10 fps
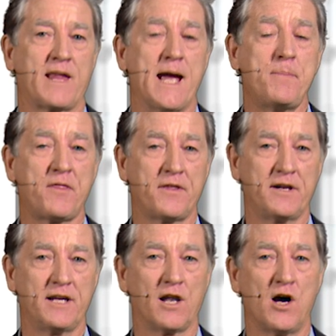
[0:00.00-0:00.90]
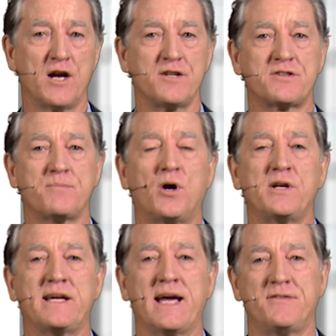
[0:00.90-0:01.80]
Epithelia lines the body
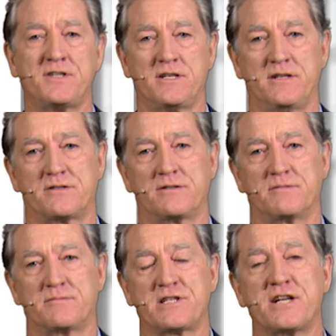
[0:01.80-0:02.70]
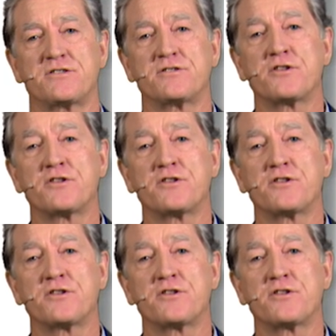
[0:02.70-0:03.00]
cavities, such as the